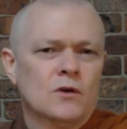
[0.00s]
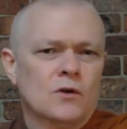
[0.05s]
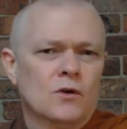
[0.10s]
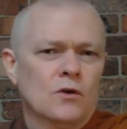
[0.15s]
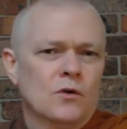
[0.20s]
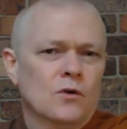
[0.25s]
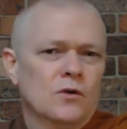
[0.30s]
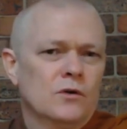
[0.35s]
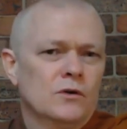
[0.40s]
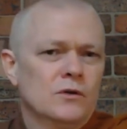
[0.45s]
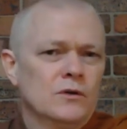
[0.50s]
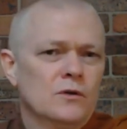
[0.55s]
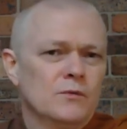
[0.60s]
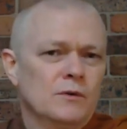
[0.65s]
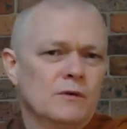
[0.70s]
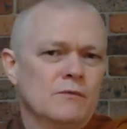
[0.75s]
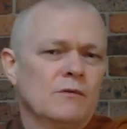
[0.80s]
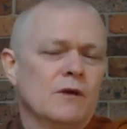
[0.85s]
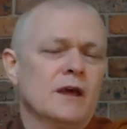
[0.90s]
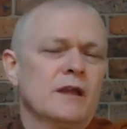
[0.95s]
Or,
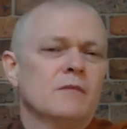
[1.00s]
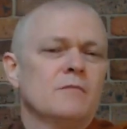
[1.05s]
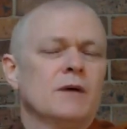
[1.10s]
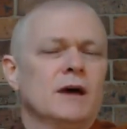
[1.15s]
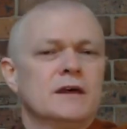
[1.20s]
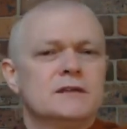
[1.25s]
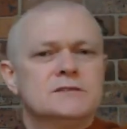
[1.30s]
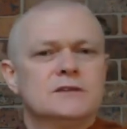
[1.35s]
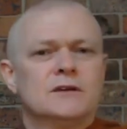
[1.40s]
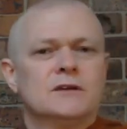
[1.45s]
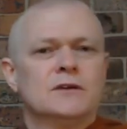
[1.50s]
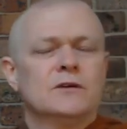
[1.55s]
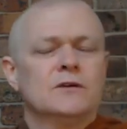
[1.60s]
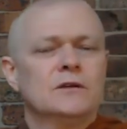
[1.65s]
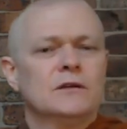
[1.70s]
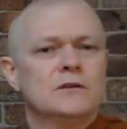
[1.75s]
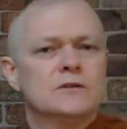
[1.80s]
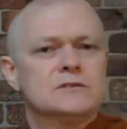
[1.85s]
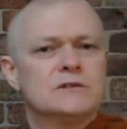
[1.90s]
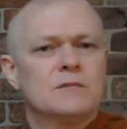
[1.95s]
we ride a
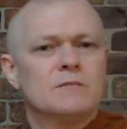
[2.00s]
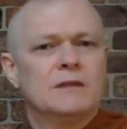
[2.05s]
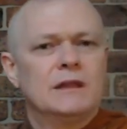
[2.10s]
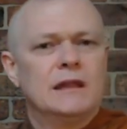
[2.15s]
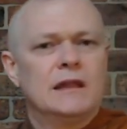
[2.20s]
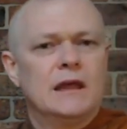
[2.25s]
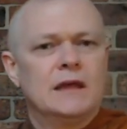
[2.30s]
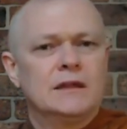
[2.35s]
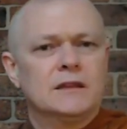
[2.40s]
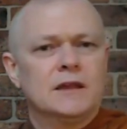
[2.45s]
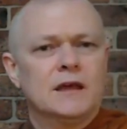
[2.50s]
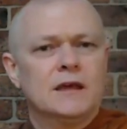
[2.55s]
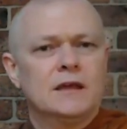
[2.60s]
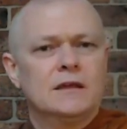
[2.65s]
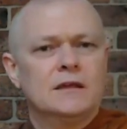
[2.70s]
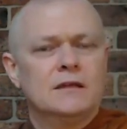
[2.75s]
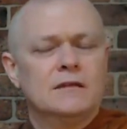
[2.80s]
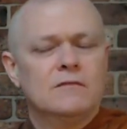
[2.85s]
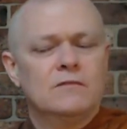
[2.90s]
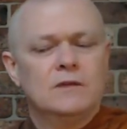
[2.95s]
bicycle or something like
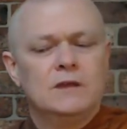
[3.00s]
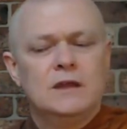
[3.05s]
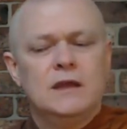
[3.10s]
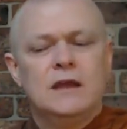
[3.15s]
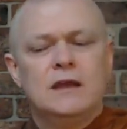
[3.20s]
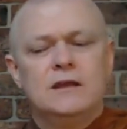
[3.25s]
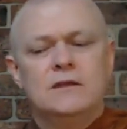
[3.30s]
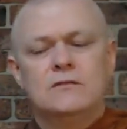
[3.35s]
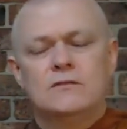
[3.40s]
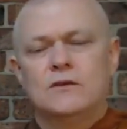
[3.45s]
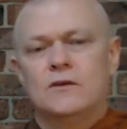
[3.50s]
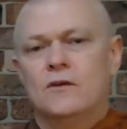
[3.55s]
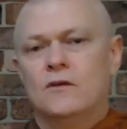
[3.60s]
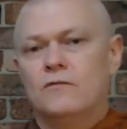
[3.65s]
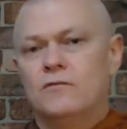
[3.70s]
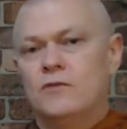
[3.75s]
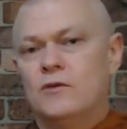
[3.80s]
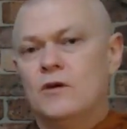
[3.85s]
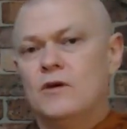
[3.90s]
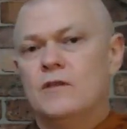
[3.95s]
that. And if we need to go
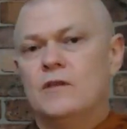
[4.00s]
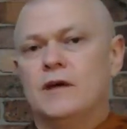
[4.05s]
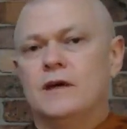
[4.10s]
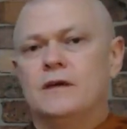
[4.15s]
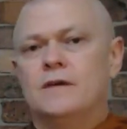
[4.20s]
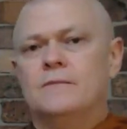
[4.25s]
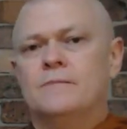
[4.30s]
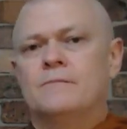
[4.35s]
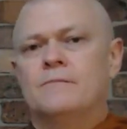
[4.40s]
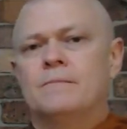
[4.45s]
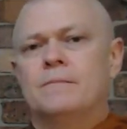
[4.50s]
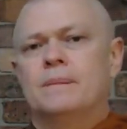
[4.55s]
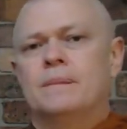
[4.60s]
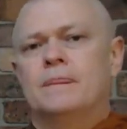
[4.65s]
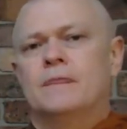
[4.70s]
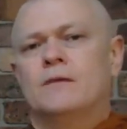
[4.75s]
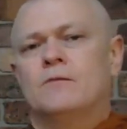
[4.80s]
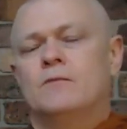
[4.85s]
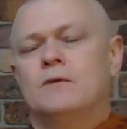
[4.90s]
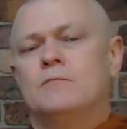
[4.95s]
further,
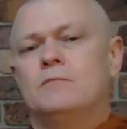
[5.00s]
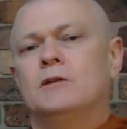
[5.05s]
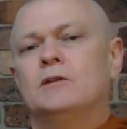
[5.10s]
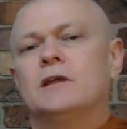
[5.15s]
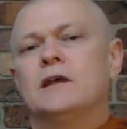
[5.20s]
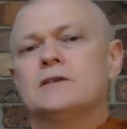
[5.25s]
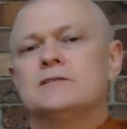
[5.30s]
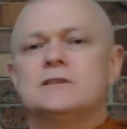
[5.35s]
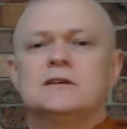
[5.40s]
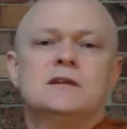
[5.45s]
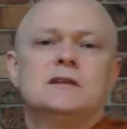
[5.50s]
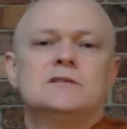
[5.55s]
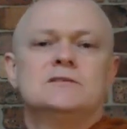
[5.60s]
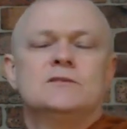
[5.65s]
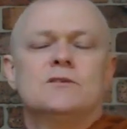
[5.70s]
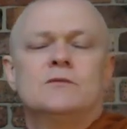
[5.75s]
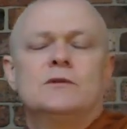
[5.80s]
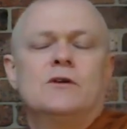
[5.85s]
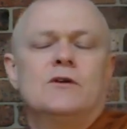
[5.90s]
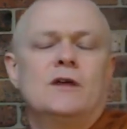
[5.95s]
we build our cities
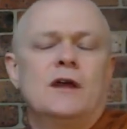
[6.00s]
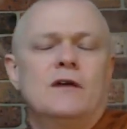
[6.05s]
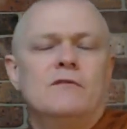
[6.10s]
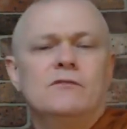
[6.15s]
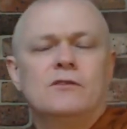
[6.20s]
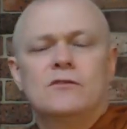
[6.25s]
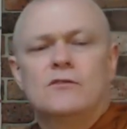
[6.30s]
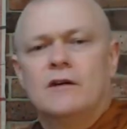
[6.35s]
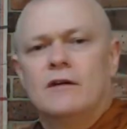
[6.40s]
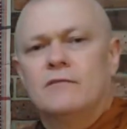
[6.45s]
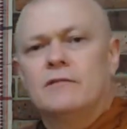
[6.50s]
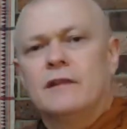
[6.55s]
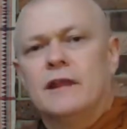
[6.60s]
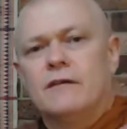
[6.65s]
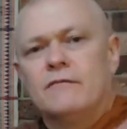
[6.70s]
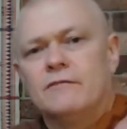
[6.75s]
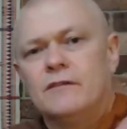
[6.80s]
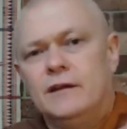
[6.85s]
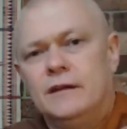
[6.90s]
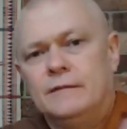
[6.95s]
so we don't have to travel
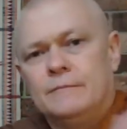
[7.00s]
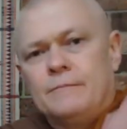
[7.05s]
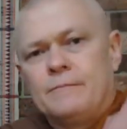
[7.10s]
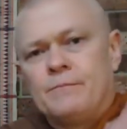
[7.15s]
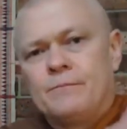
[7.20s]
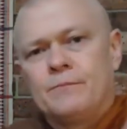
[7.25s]
that far.